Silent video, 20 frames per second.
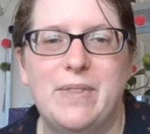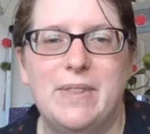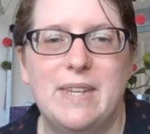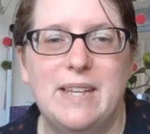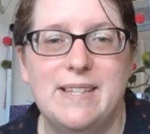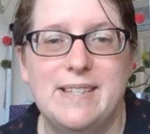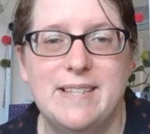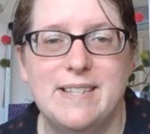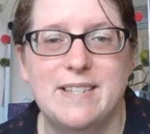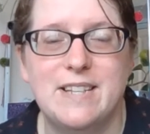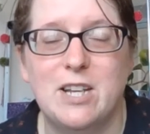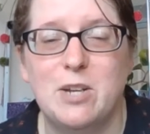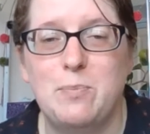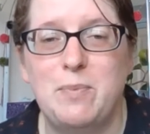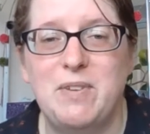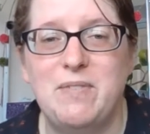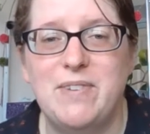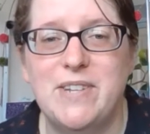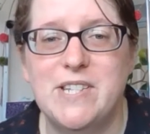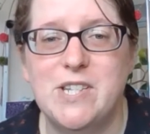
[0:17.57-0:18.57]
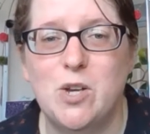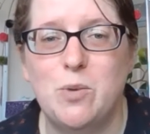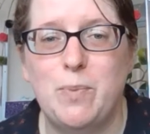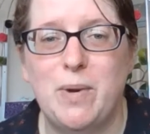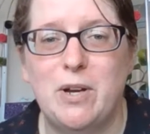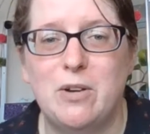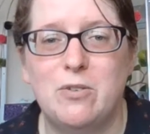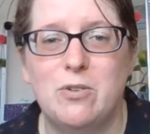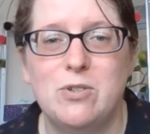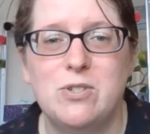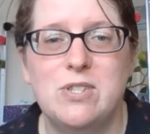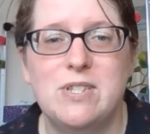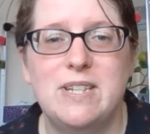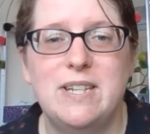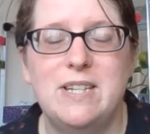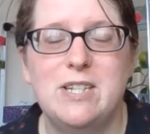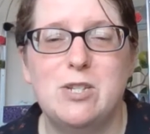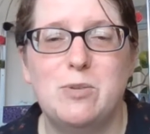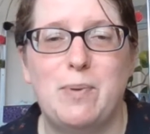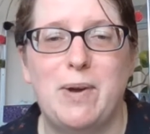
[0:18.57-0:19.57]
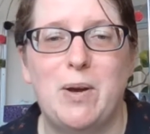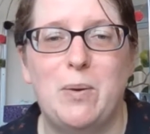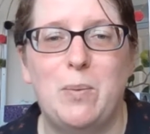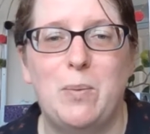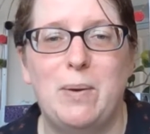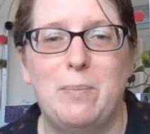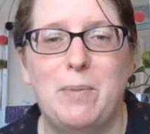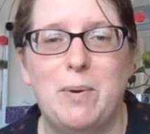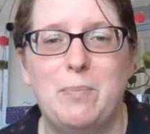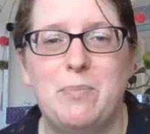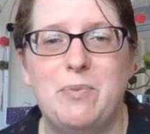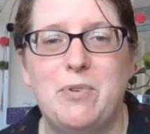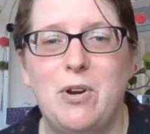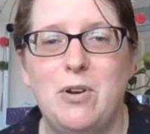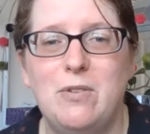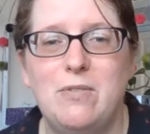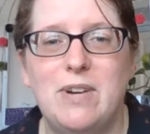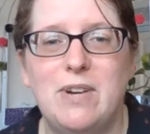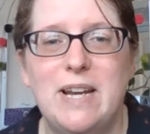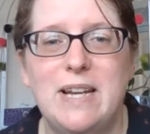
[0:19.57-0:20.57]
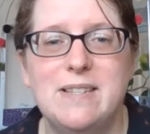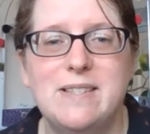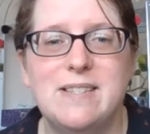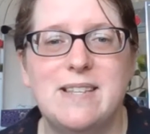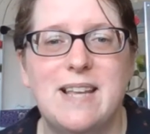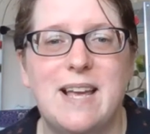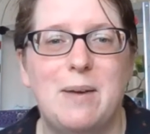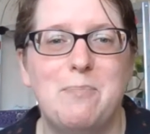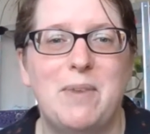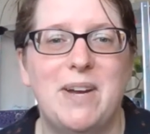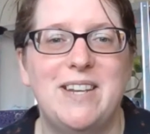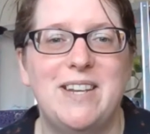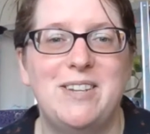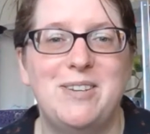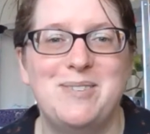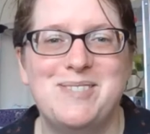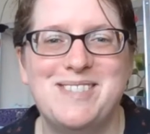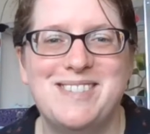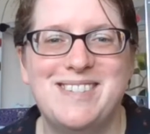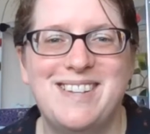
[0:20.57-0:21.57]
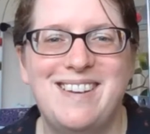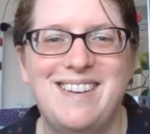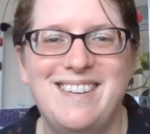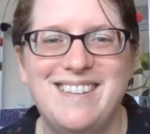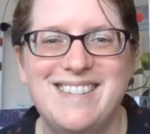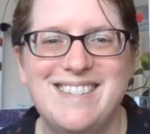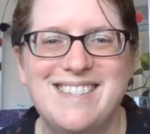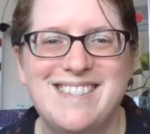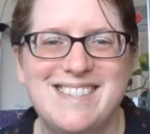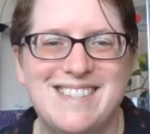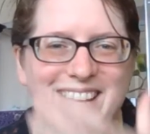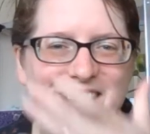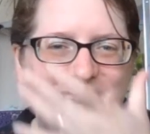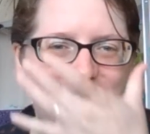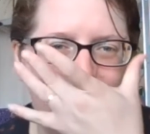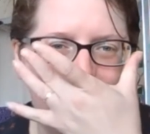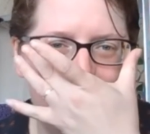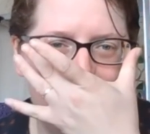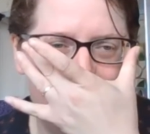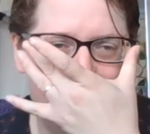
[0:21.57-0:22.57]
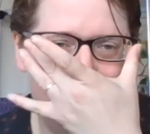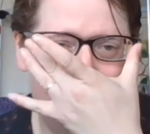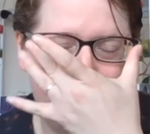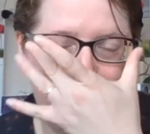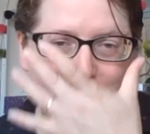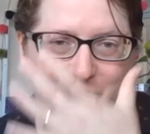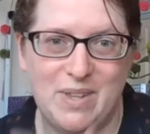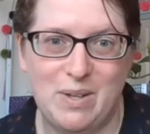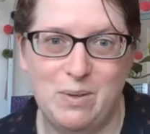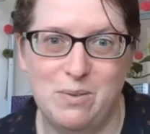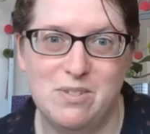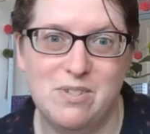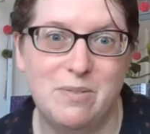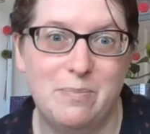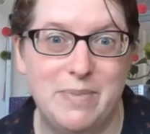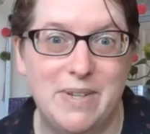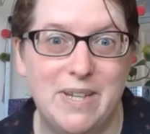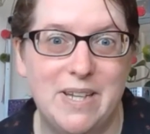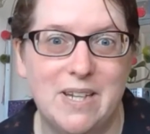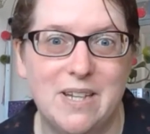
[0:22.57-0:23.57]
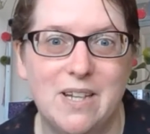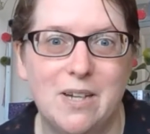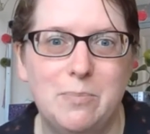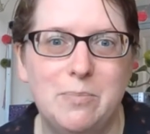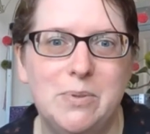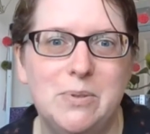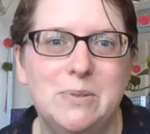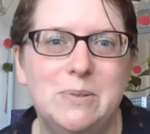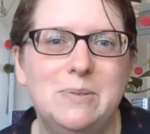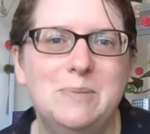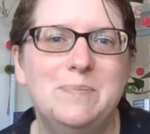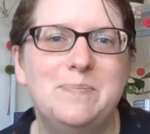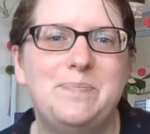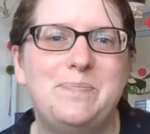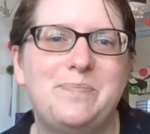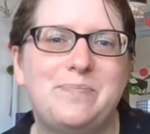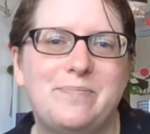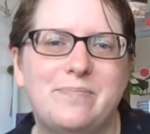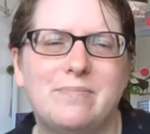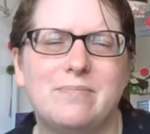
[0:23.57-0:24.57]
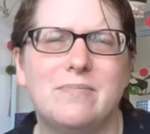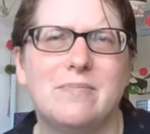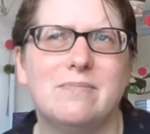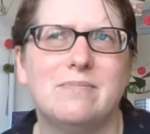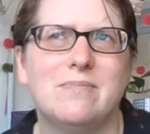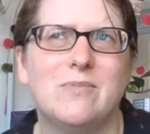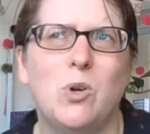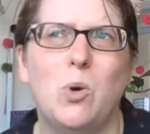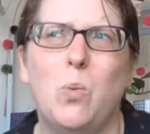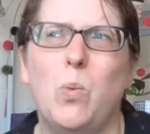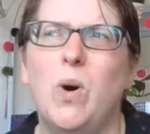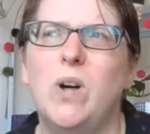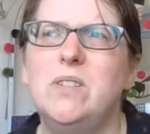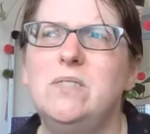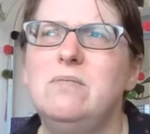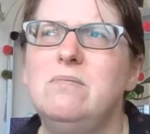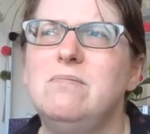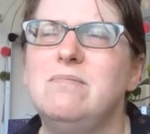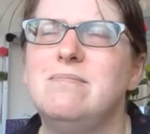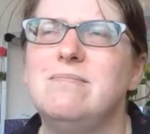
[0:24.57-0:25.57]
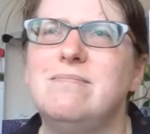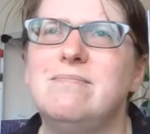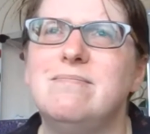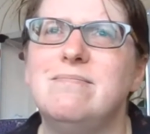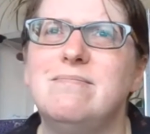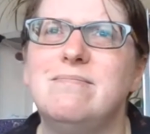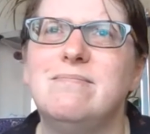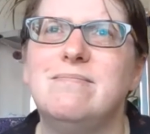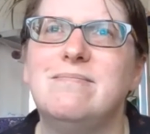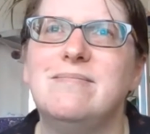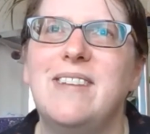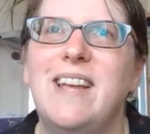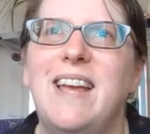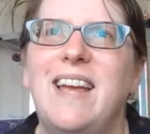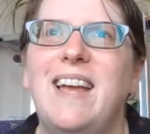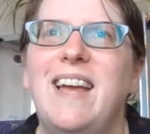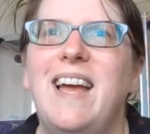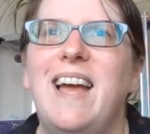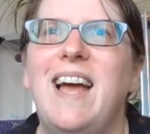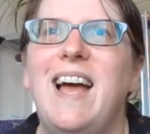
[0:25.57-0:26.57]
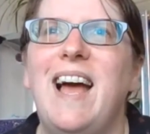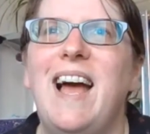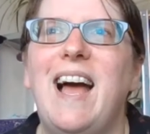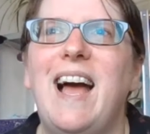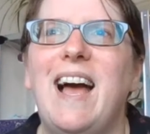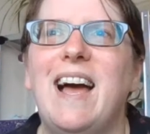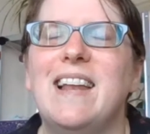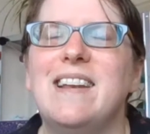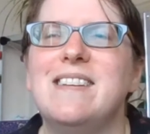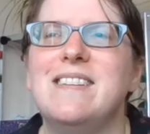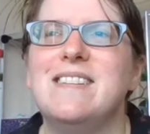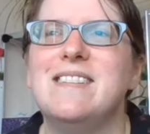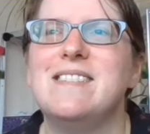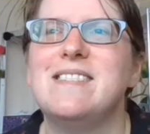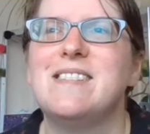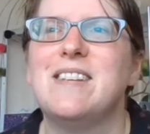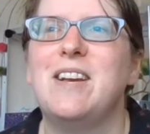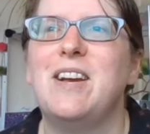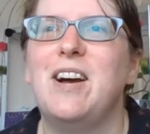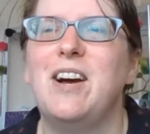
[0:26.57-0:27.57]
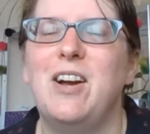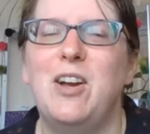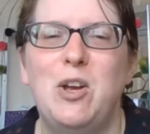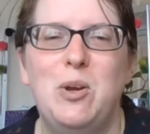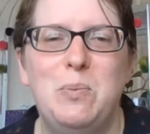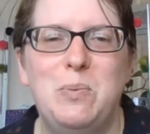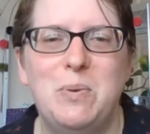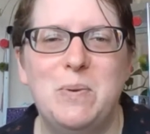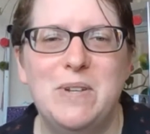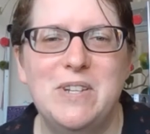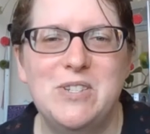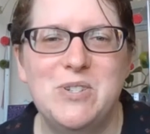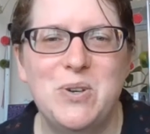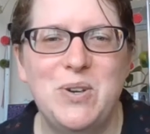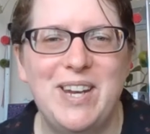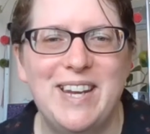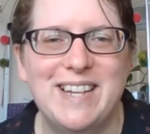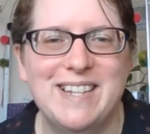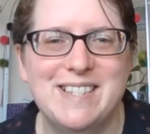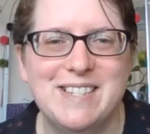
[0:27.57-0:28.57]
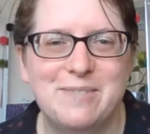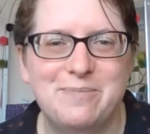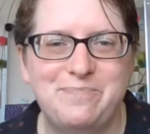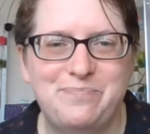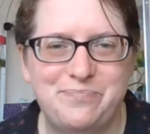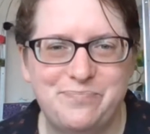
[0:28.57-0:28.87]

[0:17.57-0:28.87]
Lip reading: This is going to be a video about cross stitch, about my progress and my new starts, which have been a couple, or one, and I hope you enjoy it.